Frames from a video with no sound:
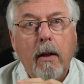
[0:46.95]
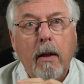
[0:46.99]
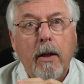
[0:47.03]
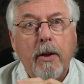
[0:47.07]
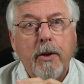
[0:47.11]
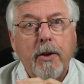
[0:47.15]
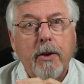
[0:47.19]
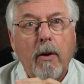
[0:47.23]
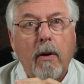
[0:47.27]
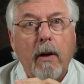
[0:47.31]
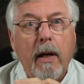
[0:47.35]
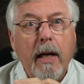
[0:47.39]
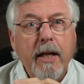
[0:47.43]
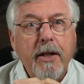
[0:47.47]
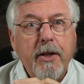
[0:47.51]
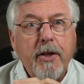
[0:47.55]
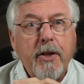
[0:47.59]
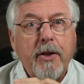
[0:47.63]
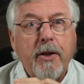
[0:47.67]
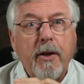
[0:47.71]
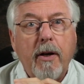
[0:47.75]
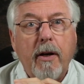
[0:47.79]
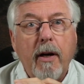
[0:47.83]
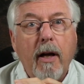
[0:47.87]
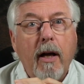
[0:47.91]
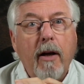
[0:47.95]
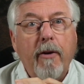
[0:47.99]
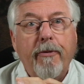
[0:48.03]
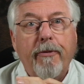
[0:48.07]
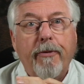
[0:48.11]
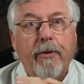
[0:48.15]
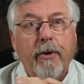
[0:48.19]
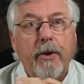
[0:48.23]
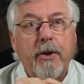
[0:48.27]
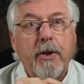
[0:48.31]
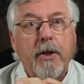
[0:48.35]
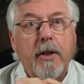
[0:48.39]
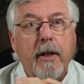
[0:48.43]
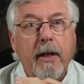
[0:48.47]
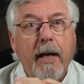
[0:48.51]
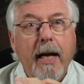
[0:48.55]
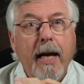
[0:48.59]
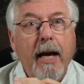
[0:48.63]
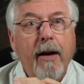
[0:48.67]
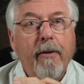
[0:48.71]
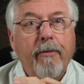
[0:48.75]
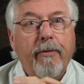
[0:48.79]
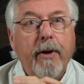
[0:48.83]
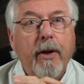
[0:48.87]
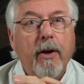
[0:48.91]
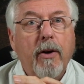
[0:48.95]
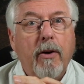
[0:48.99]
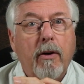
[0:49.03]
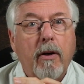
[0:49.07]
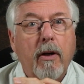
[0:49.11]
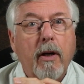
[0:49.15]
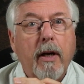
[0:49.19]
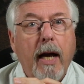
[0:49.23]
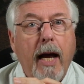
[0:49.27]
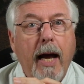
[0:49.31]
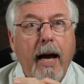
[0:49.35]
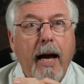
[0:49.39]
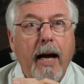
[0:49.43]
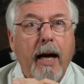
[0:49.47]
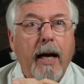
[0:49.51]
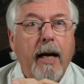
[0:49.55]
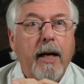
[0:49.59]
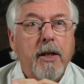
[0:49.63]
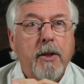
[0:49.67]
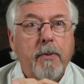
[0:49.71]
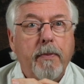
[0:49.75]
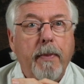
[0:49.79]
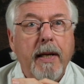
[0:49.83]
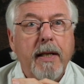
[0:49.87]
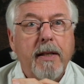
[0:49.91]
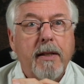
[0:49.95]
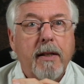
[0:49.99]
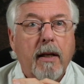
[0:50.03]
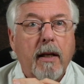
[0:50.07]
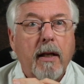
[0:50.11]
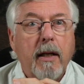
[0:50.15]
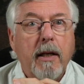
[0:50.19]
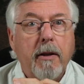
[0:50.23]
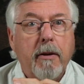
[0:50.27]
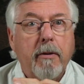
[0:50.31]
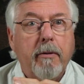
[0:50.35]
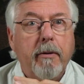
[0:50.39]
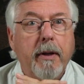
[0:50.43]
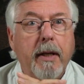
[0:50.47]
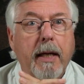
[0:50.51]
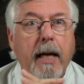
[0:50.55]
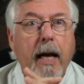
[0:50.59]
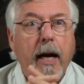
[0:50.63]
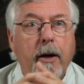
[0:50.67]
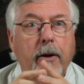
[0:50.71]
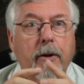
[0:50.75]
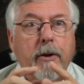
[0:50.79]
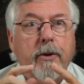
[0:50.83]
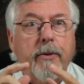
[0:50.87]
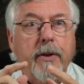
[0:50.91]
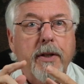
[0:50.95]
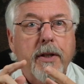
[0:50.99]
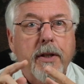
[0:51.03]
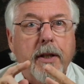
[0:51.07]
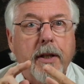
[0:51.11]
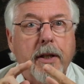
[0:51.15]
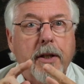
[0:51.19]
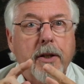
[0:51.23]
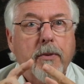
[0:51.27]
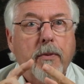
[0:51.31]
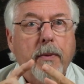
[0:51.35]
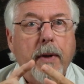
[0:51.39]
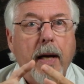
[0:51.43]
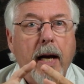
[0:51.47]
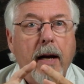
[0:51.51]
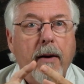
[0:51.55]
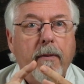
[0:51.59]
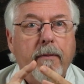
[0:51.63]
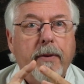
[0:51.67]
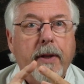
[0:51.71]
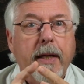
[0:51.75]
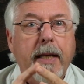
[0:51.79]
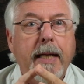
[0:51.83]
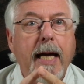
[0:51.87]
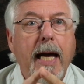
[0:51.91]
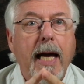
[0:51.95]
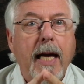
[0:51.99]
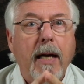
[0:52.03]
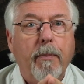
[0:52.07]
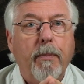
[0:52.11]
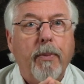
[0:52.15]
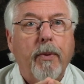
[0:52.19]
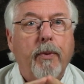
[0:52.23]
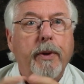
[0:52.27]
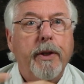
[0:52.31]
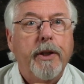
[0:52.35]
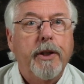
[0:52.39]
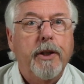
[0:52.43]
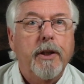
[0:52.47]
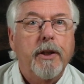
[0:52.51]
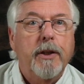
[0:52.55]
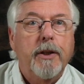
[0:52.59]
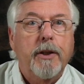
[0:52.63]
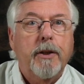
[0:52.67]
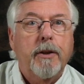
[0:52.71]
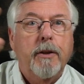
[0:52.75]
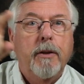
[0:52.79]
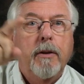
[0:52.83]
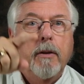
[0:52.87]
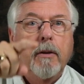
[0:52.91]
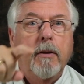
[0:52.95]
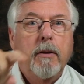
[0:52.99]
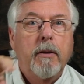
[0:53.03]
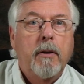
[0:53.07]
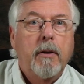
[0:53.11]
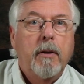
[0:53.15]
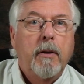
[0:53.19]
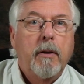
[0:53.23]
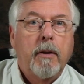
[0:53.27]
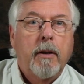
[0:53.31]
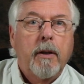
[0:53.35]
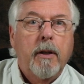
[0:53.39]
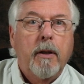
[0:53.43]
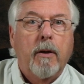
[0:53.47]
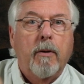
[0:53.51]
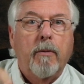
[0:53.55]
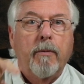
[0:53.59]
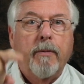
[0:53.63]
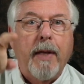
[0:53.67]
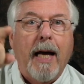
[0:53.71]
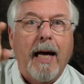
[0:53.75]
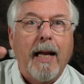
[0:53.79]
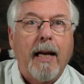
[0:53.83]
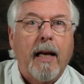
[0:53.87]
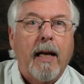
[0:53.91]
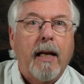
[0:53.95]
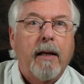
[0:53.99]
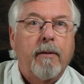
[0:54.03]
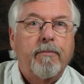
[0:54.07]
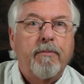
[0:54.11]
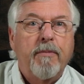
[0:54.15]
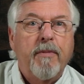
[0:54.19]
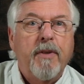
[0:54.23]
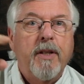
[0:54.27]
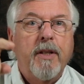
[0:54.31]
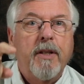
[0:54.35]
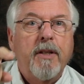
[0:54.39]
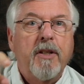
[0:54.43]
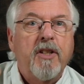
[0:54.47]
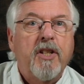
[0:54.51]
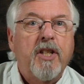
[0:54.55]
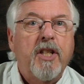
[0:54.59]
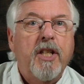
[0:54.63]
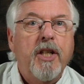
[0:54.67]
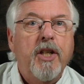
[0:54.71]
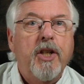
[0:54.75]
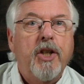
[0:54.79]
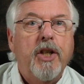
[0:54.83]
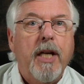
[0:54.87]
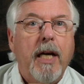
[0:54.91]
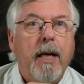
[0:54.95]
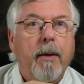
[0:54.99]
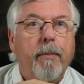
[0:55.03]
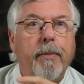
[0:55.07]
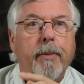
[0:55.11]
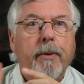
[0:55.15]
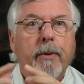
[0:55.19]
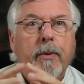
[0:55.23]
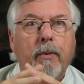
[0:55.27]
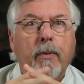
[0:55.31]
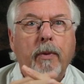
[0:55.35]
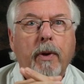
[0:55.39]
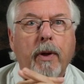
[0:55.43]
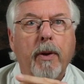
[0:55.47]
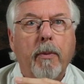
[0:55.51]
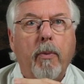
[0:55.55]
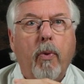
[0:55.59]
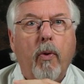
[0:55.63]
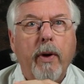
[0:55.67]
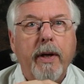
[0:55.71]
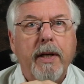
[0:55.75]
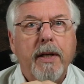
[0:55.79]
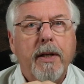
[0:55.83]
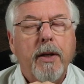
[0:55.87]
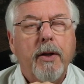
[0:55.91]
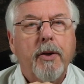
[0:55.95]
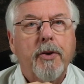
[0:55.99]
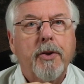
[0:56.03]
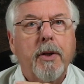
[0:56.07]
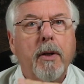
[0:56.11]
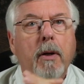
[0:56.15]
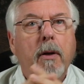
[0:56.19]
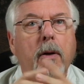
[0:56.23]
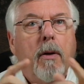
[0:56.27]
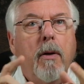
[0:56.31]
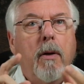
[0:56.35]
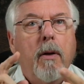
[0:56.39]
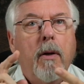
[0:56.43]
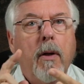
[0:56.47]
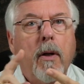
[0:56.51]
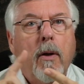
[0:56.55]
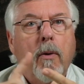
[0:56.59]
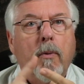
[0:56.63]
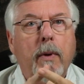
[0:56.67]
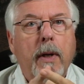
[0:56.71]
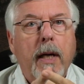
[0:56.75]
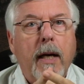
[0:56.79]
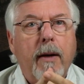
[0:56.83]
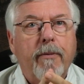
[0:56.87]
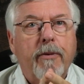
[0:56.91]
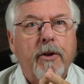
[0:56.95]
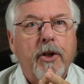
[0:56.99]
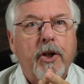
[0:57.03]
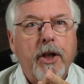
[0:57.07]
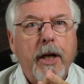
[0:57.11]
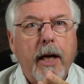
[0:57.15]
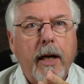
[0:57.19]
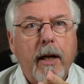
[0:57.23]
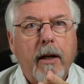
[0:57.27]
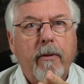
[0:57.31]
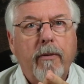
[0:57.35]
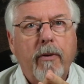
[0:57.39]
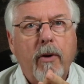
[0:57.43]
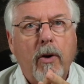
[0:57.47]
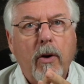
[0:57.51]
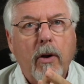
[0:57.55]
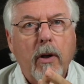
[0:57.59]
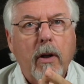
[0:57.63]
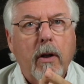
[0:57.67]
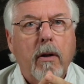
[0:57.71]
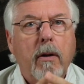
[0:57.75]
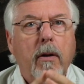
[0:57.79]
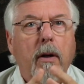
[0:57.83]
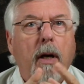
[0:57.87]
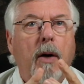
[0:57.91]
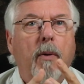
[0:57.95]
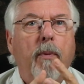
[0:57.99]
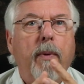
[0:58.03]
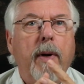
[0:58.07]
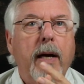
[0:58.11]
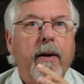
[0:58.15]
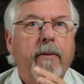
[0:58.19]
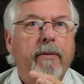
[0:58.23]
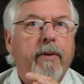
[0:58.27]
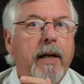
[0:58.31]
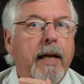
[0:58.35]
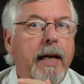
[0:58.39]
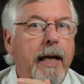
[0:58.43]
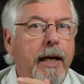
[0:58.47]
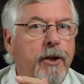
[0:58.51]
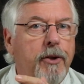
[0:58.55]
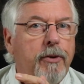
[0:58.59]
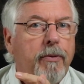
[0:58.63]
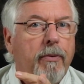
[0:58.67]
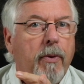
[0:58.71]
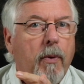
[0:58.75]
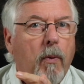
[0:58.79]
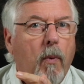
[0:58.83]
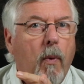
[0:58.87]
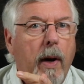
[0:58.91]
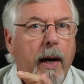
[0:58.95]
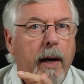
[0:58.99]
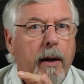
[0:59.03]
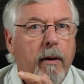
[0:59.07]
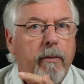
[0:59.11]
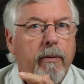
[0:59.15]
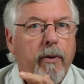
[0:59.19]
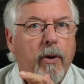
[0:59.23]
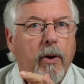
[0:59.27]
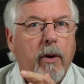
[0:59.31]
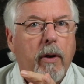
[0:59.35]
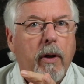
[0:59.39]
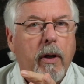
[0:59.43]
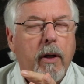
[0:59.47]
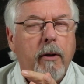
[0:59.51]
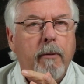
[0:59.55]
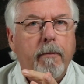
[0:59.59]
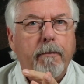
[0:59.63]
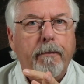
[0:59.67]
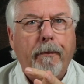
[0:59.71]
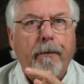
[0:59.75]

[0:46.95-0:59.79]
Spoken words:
So let's start off first that every hook has basically three characteristics. We have the gape, which is, that C shape where the point is. We have the shank of the hook, and we have the gauge of the wire of the hook.